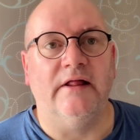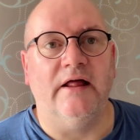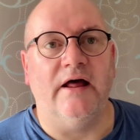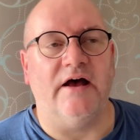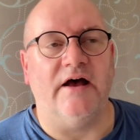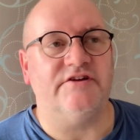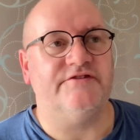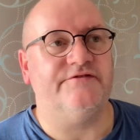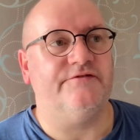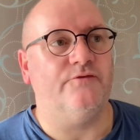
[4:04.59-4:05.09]

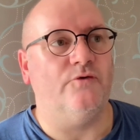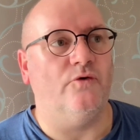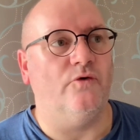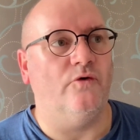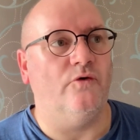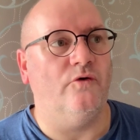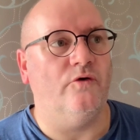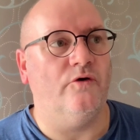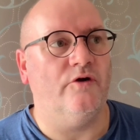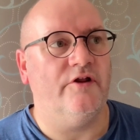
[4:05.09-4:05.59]
As
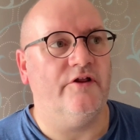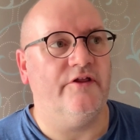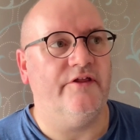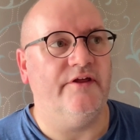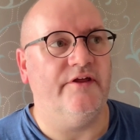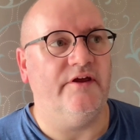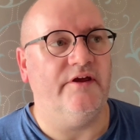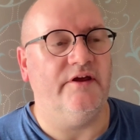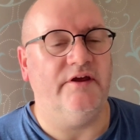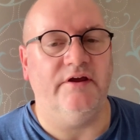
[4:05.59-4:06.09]
for
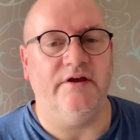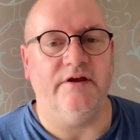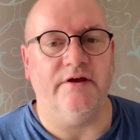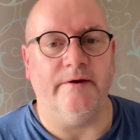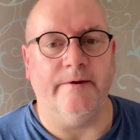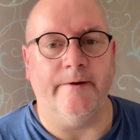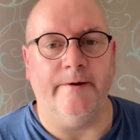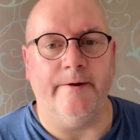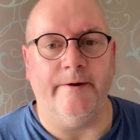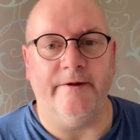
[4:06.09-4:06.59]
the
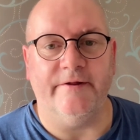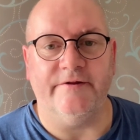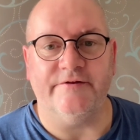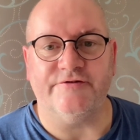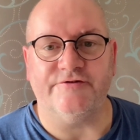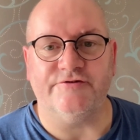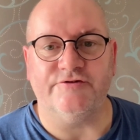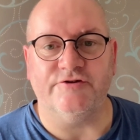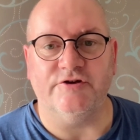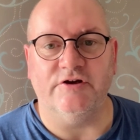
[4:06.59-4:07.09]

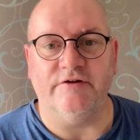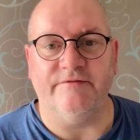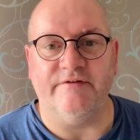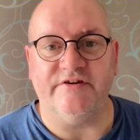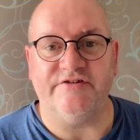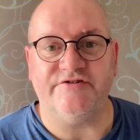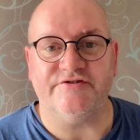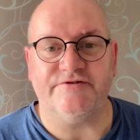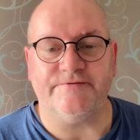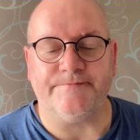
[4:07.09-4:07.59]

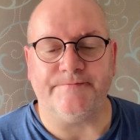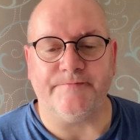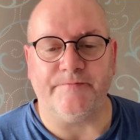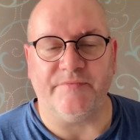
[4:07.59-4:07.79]
service,